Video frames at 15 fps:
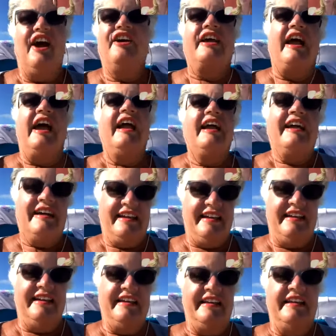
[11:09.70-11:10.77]
different thing.
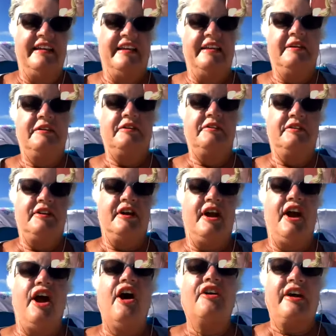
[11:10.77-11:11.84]
So
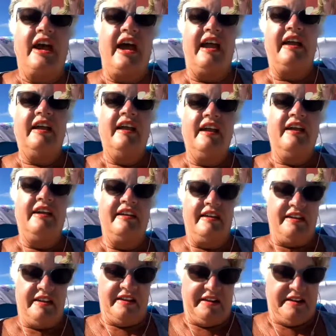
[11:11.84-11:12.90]
I walked in and
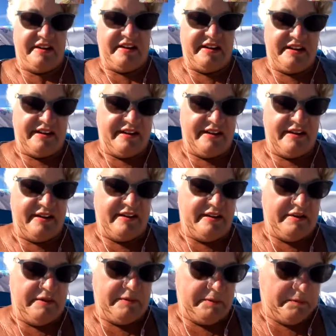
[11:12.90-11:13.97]
people were getting,
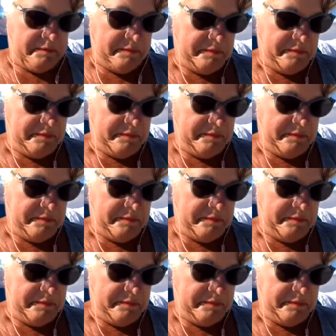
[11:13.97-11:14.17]
you know, you've